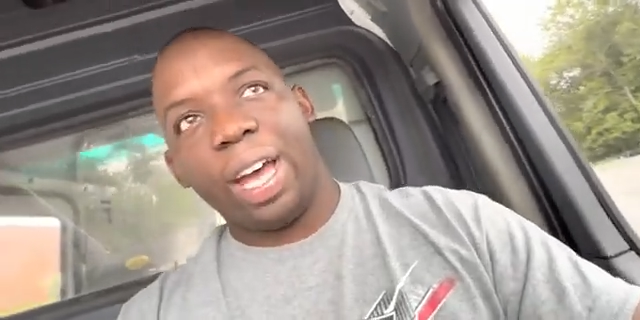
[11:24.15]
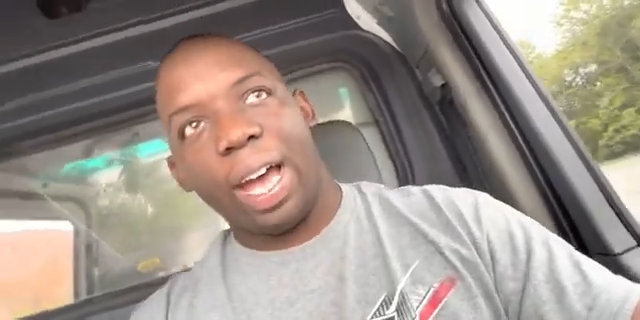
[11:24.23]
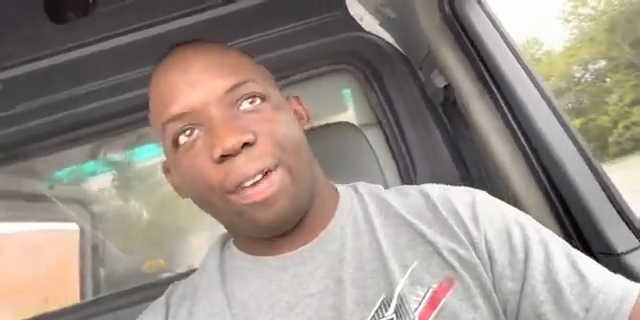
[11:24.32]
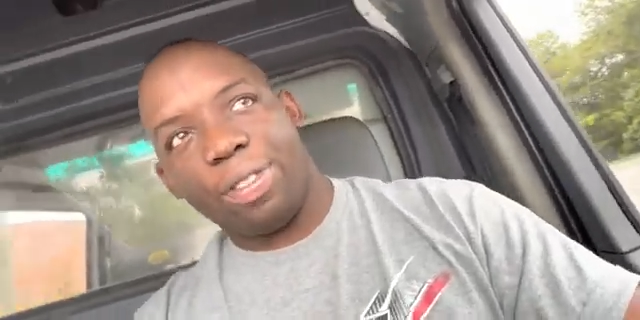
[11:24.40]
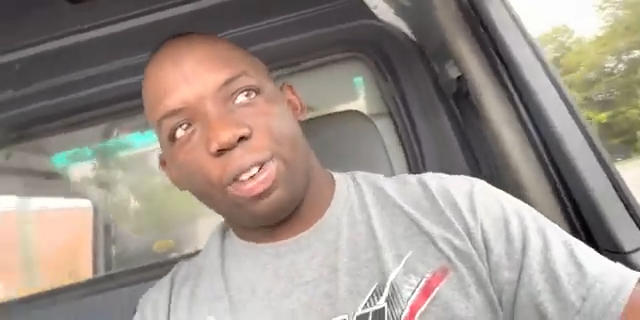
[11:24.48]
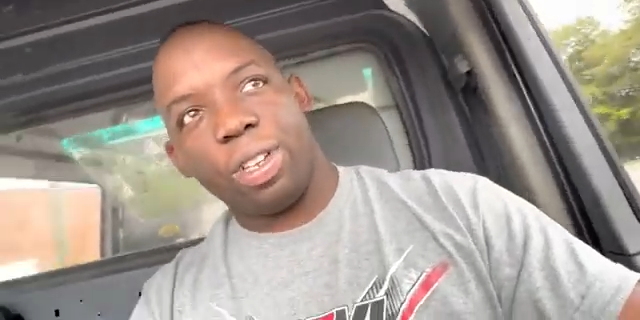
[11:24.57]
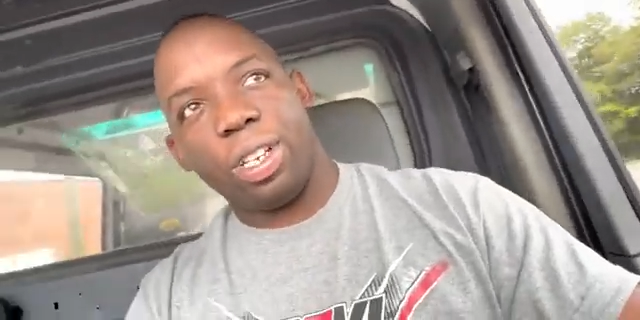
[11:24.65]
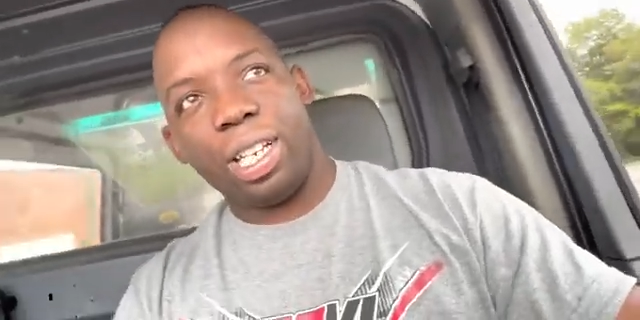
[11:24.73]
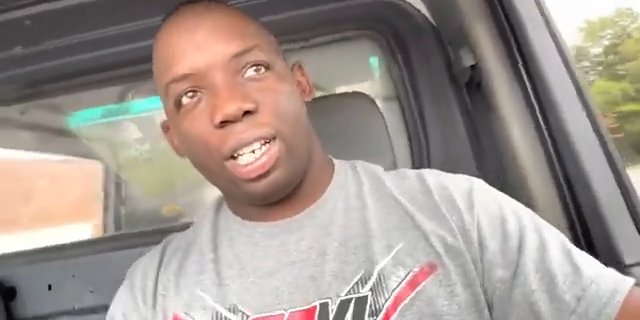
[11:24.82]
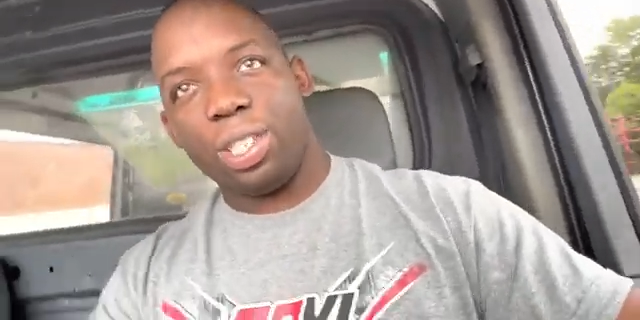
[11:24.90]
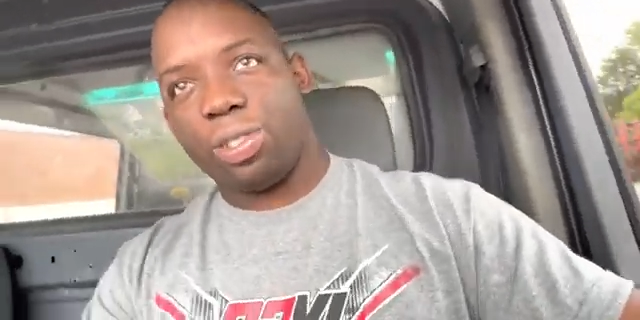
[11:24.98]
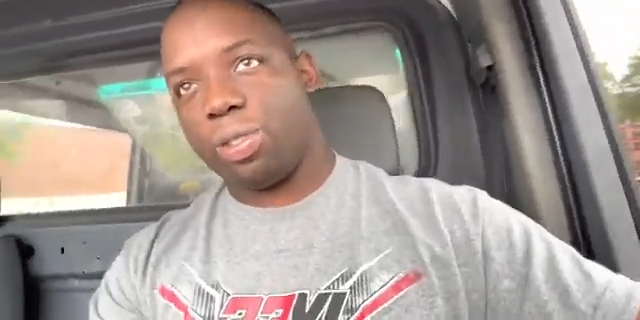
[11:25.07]
after the
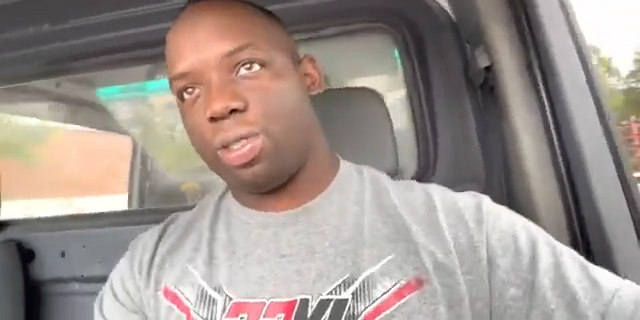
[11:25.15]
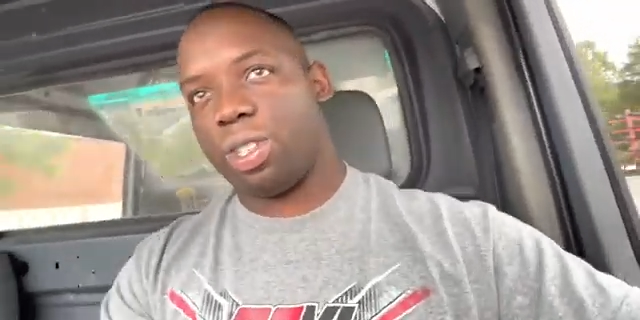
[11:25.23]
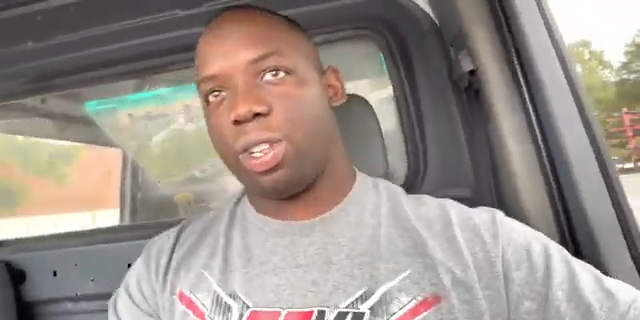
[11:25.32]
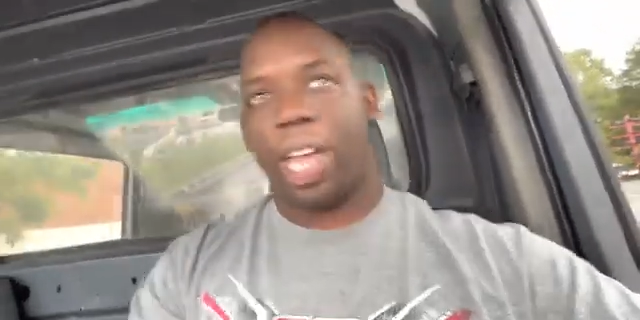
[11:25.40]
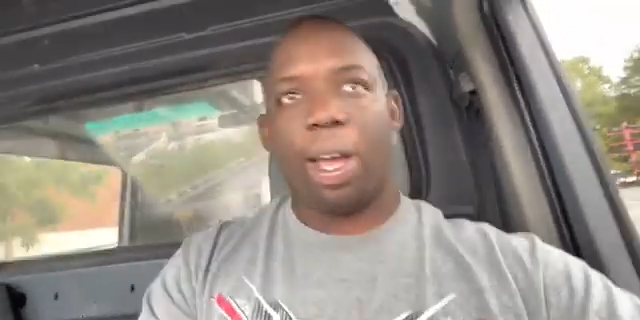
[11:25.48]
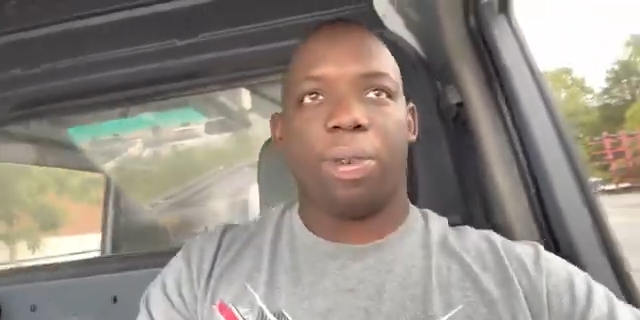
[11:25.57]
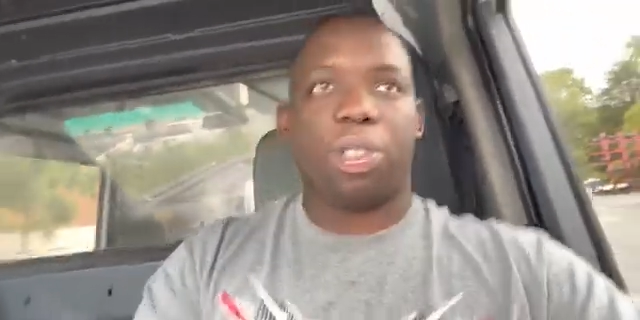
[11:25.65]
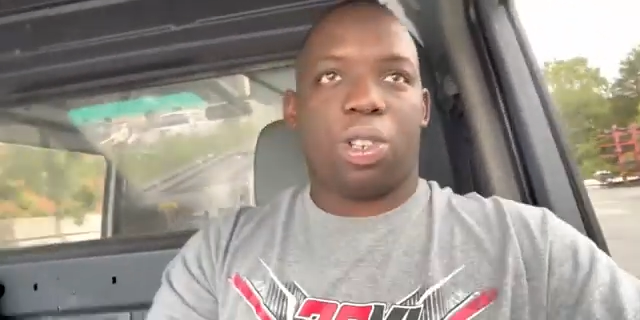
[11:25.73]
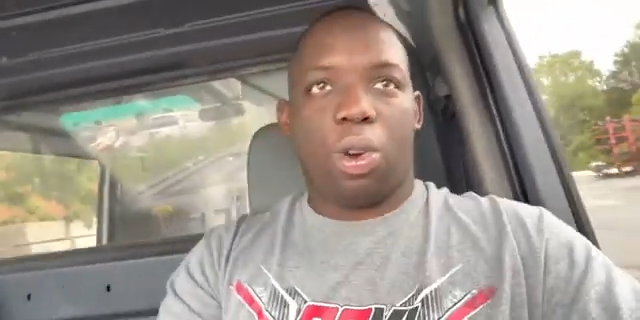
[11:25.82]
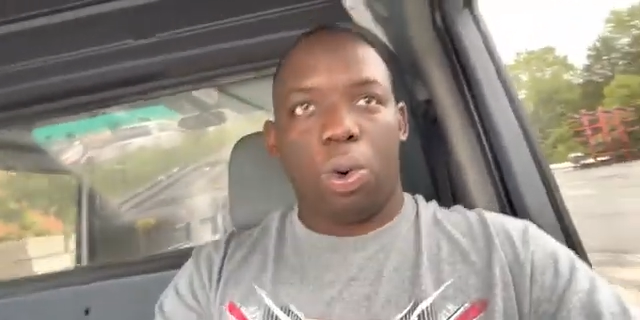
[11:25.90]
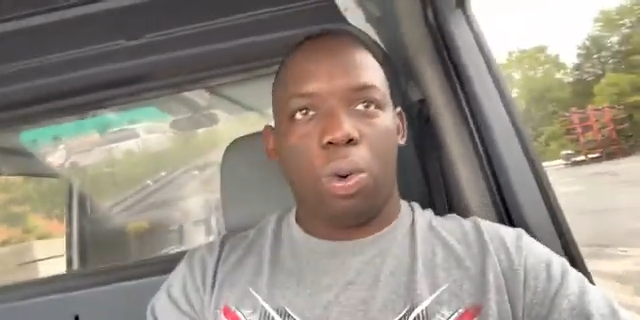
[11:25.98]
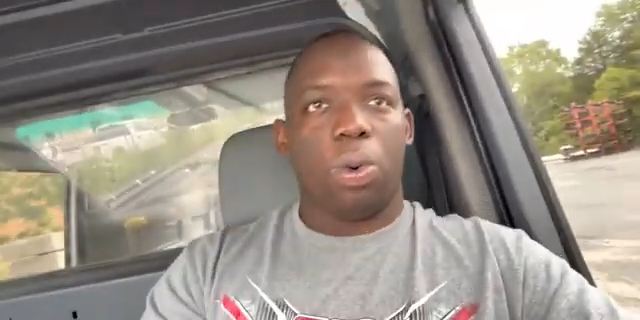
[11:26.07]
diesel, so that was
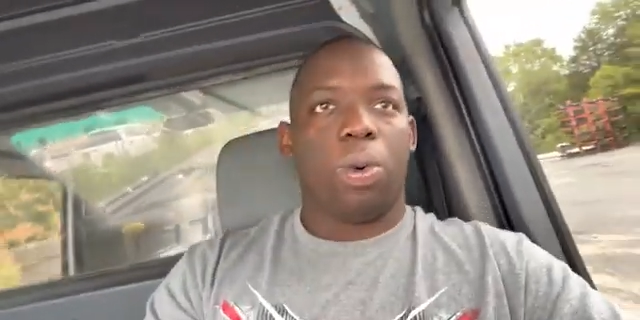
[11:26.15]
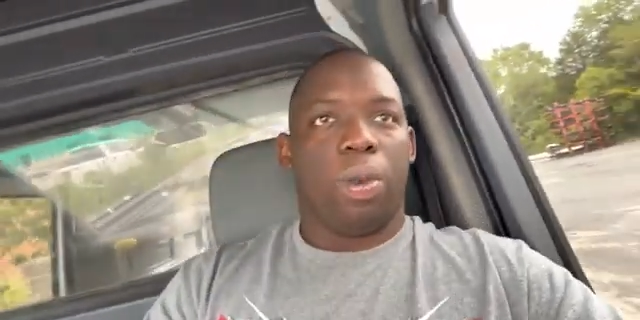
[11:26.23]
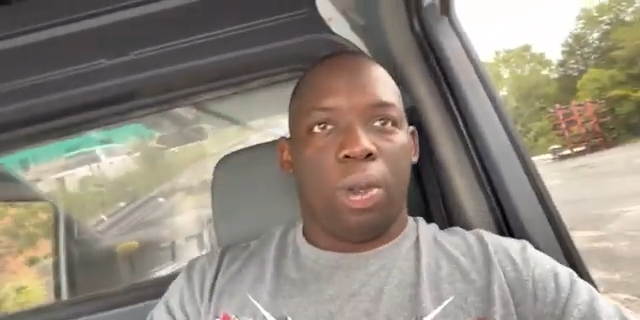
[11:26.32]
cool.